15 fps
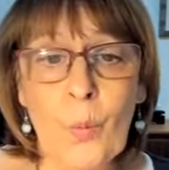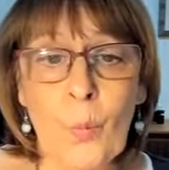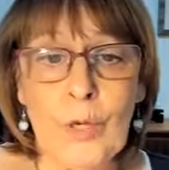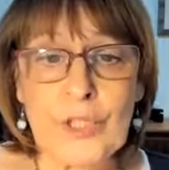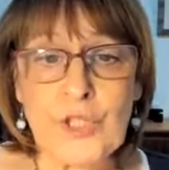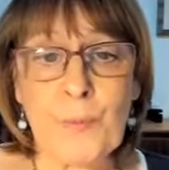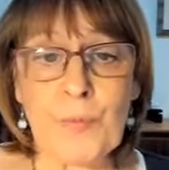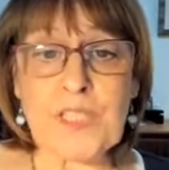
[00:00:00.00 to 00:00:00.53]

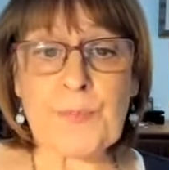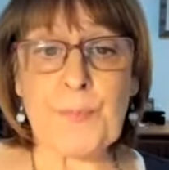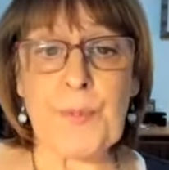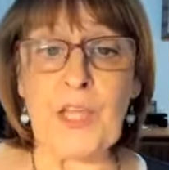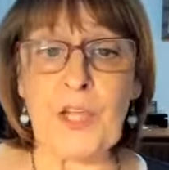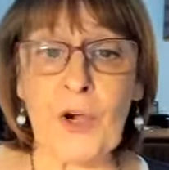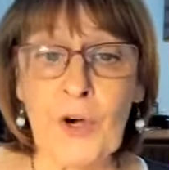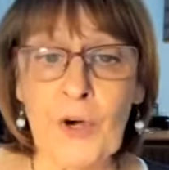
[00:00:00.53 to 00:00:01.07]
which must be
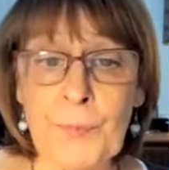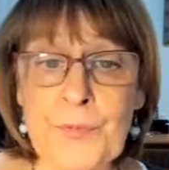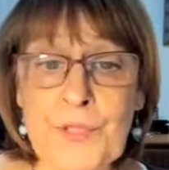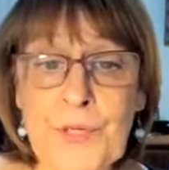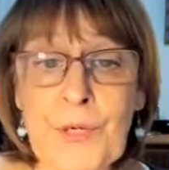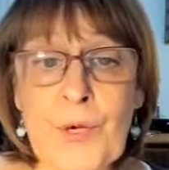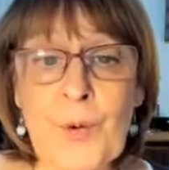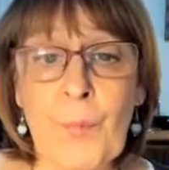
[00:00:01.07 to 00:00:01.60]

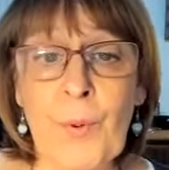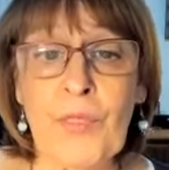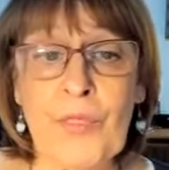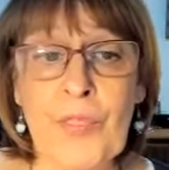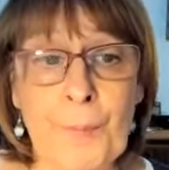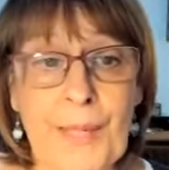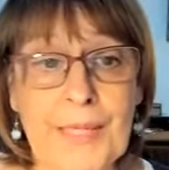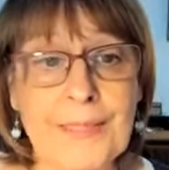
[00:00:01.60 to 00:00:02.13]
curbed with
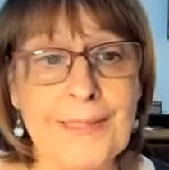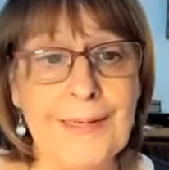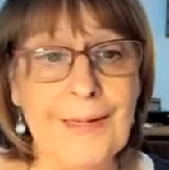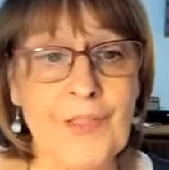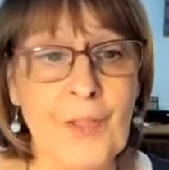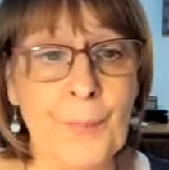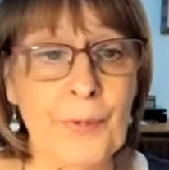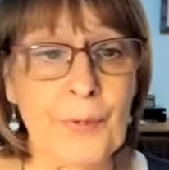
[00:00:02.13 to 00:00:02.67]
the bit
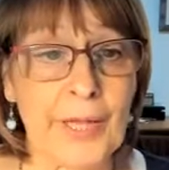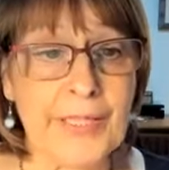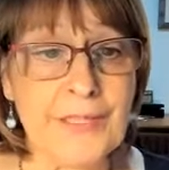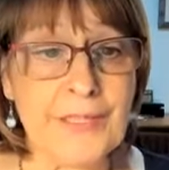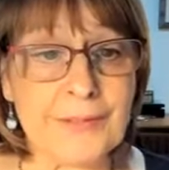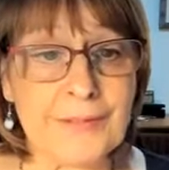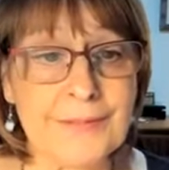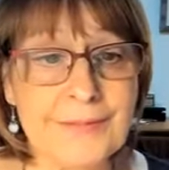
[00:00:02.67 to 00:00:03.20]
and the
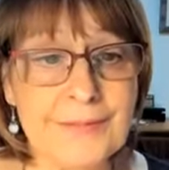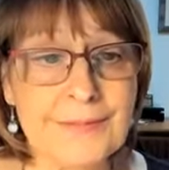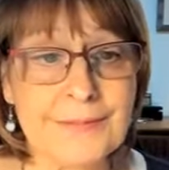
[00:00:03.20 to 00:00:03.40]
bridle,